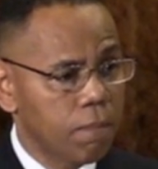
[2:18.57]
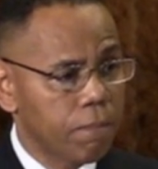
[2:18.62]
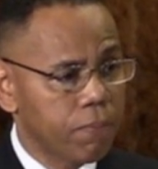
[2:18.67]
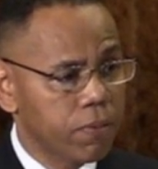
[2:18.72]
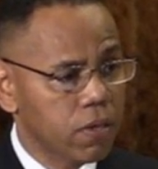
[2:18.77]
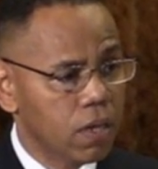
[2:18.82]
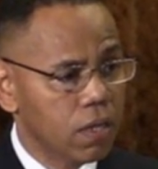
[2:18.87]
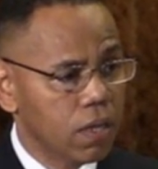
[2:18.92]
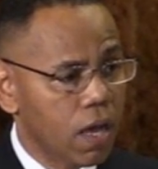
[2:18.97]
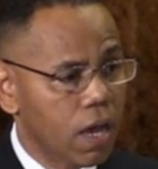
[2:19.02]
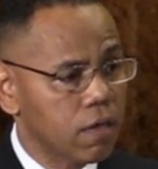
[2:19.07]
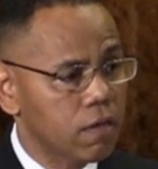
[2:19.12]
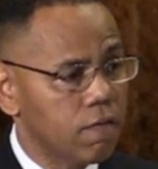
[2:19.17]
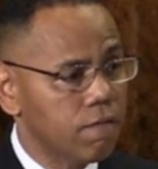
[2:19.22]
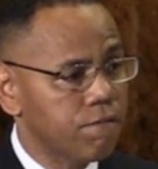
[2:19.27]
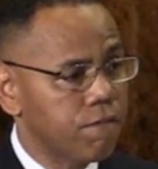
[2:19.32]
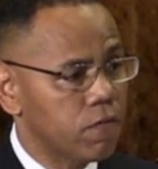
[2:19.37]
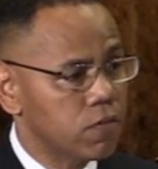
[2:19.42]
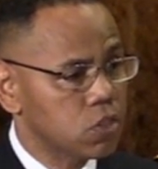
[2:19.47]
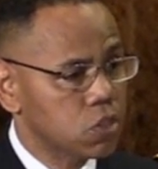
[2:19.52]
put a lot
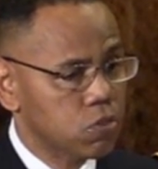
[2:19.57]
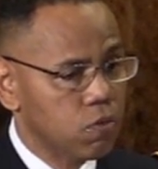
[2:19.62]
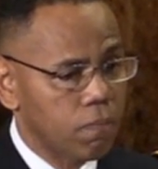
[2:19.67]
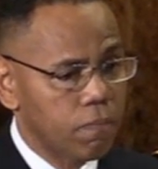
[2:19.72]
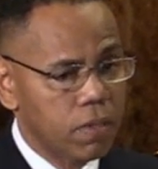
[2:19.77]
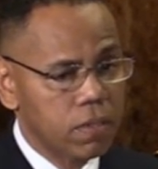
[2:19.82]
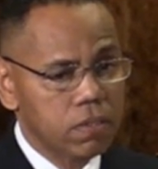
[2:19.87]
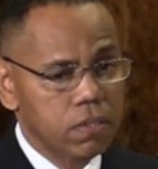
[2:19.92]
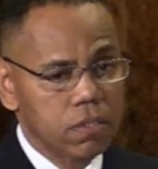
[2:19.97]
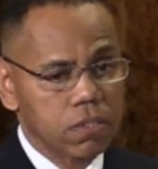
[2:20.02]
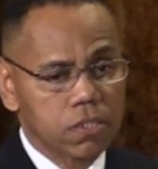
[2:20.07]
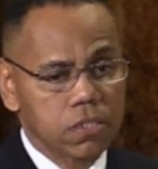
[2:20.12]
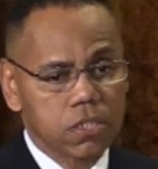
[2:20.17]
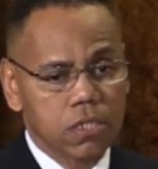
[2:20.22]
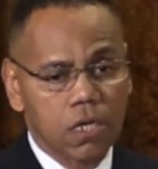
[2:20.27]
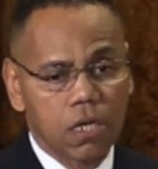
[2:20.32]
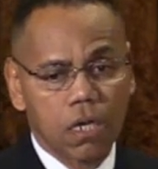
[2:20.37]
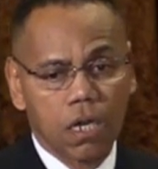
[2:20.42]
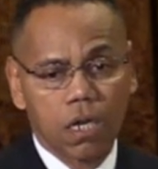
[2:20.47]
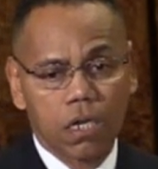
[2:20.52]
of
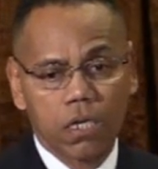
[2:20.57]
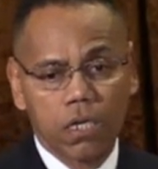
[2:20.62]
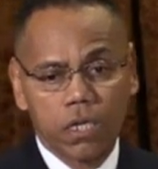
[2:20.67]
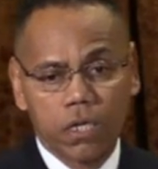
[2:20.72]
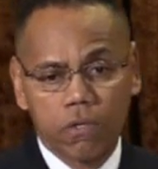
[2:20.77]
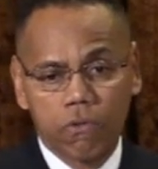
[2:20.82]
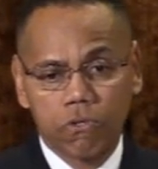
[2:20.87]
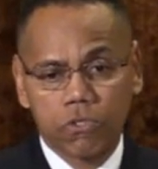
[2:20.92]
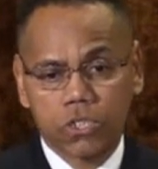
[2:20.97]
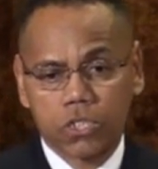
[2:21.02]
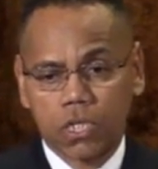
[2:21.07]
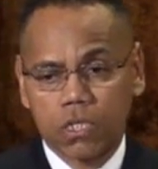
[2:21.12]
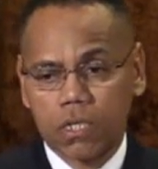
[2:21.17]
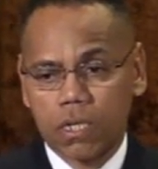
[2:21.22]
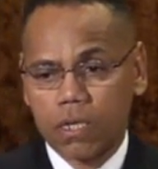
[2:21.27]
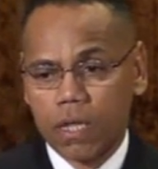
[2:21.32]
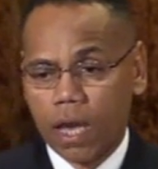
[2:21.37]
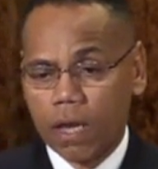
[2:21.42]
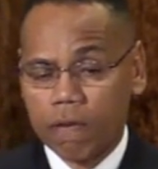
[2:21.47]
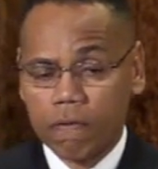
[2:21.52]
tremendous energy and
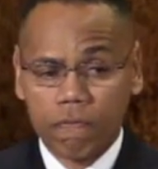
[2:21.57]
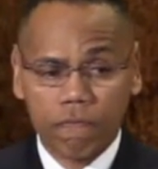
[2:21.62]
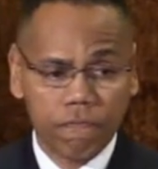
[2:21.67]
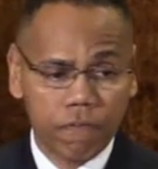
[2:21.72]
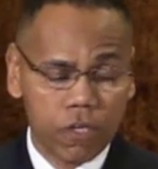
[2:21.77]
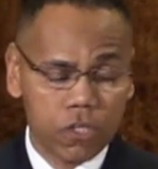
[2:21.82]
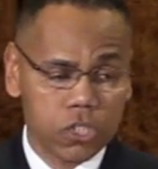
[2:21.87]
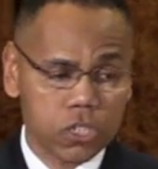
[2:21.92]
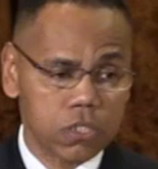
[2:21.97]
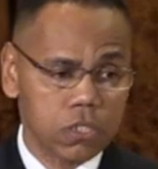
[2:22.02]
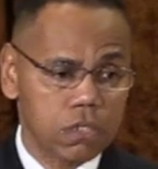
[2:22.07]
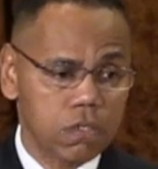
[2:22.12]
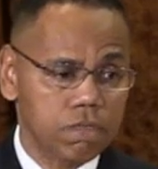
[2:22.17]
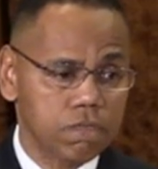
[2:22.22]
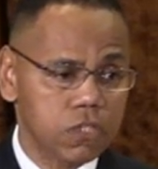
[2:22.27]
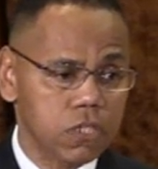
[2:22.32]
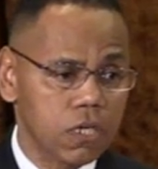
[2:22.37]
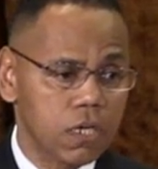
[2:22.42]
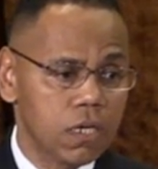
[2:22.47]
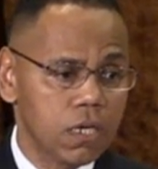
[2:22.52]
a lot of
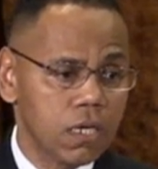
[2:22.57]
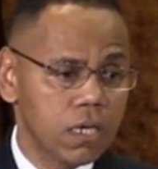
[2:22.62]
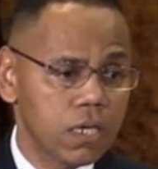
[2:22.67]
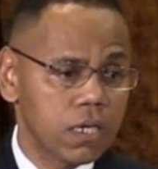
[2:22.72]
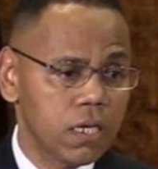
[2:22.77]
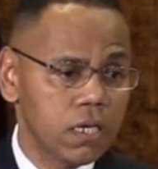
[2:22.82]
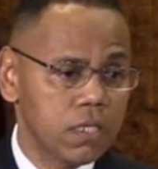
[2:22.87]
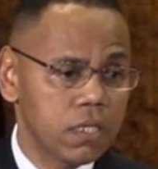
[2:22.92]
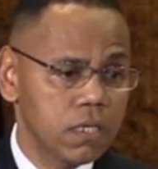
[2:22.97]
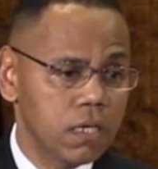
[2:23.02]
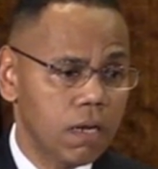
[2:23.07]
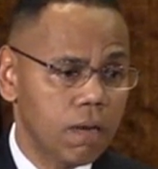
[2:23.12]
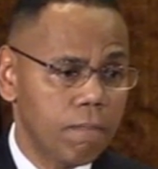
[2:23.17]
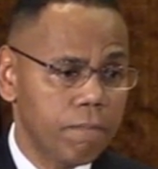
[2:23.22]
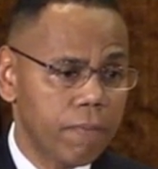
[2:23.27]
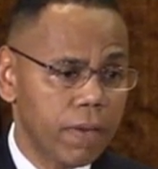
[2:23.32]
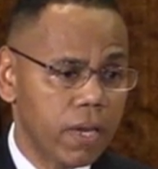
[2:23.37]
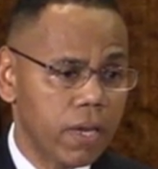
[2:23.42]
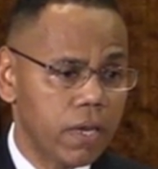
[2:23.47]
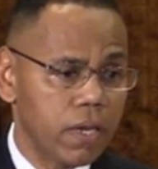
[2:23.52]
initiatives in the
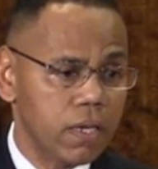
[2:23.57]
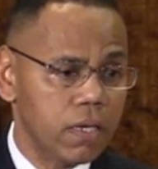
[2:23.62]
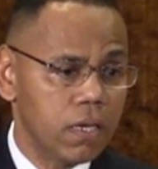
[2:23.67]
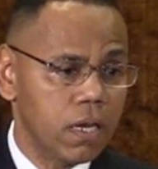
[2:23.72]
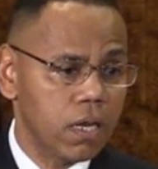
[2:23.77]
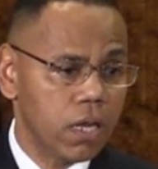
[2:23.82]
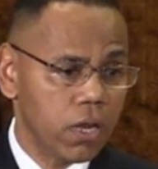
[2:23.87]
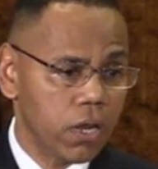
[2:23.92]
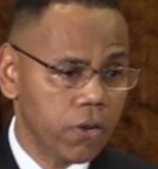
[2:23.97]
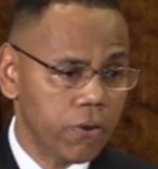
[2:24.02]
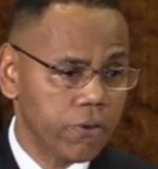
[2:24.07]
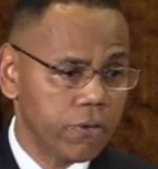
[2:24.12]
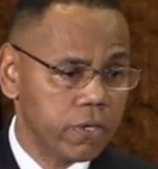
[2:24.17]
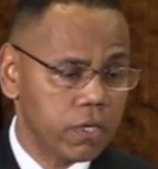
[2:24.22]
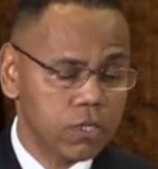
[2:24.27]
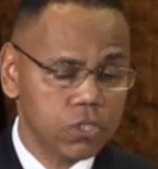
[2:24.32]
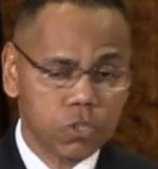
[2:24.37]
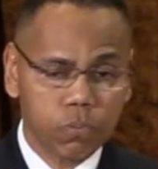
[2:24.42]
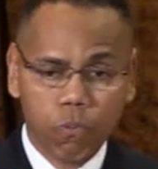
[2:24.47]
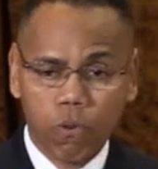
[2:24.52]
Bay
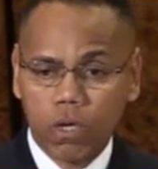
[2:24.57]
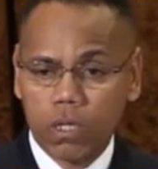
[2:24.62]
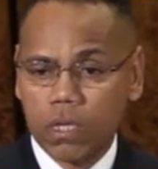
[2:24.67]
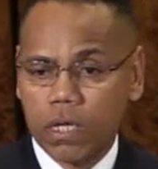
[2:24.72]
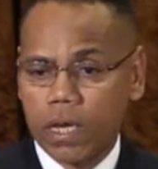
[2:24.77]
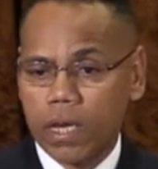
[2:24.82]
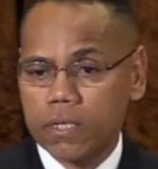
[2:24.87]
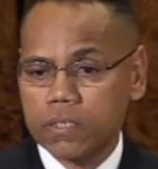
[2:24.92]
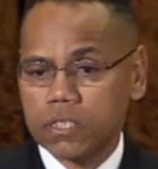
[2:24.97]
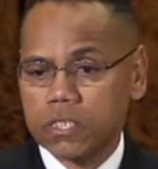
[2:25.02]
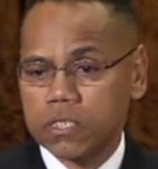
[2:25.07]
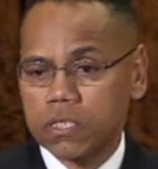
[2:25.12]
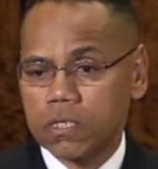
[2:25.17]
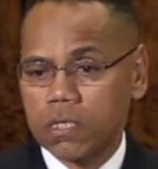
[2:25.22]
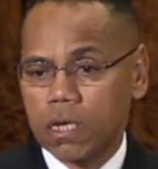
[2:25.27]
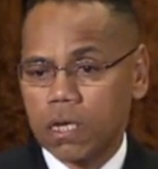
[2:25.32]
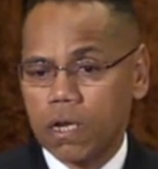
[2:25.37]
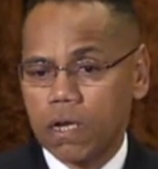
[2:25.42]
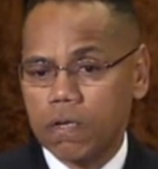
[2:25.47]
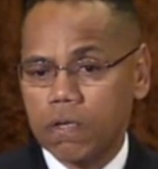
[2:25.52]
Area as well as
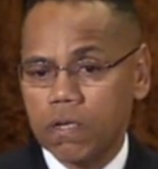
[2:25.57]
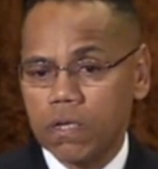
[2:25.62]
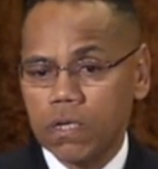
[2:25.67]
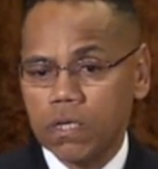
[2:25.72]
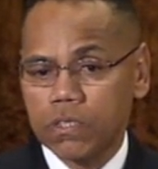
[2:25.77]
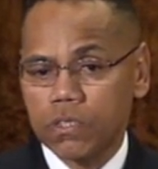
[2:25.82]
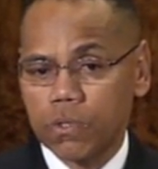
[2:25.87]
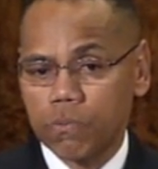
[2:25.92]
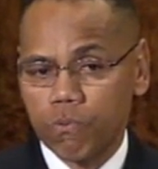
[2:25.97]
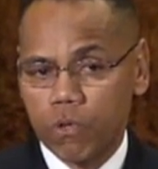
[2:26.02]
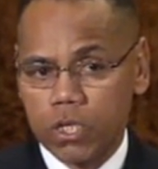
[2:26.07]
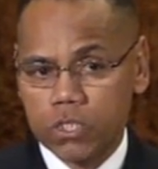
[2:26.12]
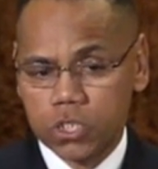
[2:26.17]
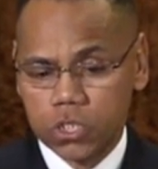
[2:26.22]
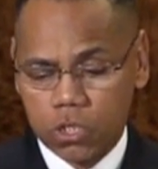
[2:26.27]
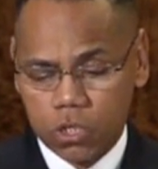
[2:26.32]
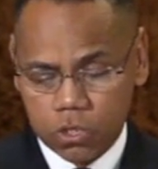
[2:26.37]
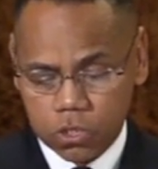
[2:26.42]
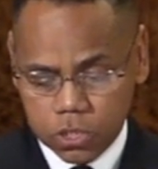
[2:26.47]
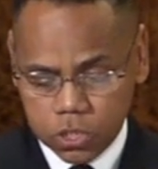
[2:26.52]
the
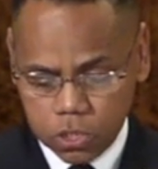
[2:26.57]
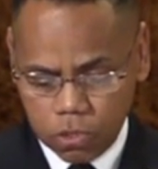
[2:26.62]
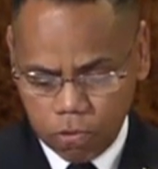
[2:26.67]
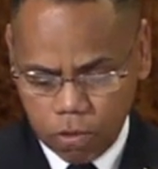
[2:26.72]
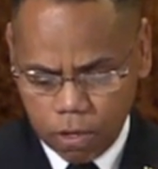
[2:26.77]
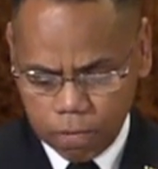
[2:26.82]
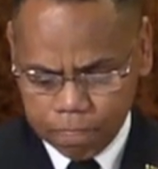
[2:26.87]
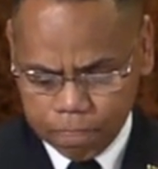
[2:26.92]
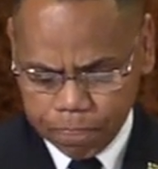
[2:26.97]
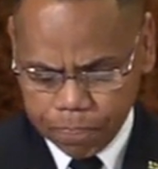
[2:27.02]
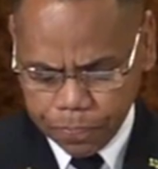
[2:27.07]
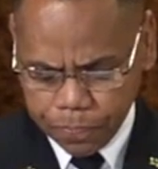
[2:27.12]
region here. So